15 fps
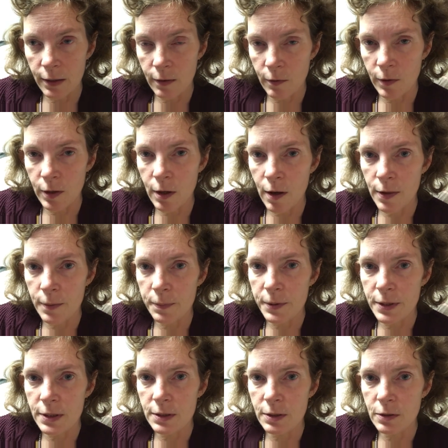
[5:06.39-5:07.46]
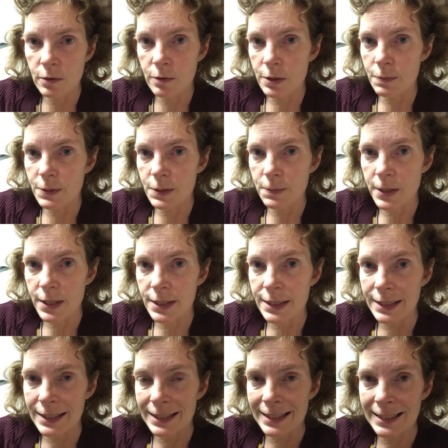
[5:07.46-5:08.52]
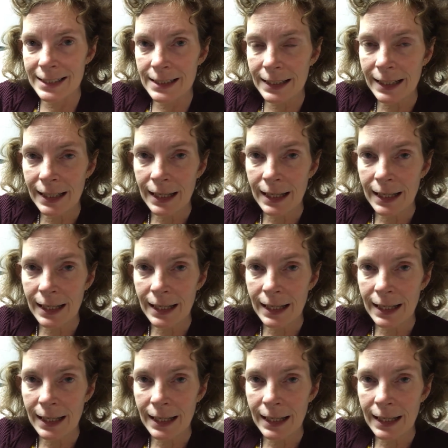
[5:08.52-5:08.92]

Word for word: going on the Christmas present knitting